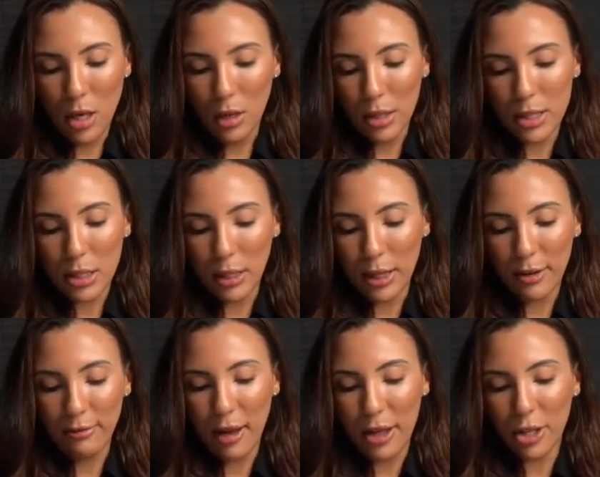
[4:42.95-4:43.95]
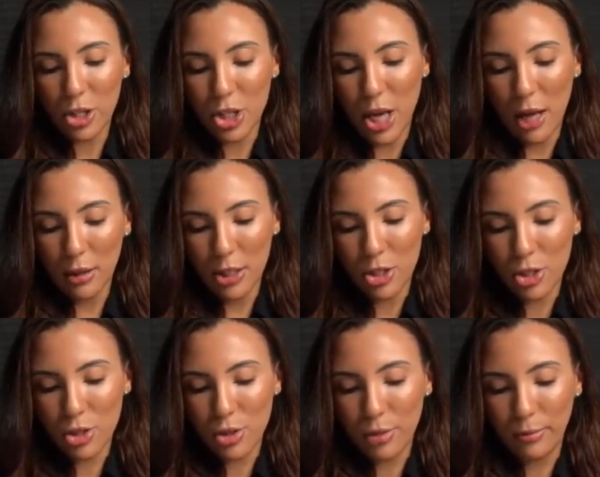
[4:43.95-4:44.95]
Let's clarify your
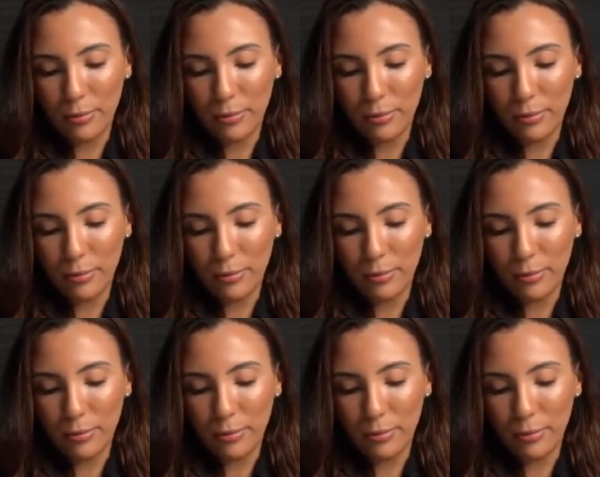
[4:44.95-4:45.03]
challenge.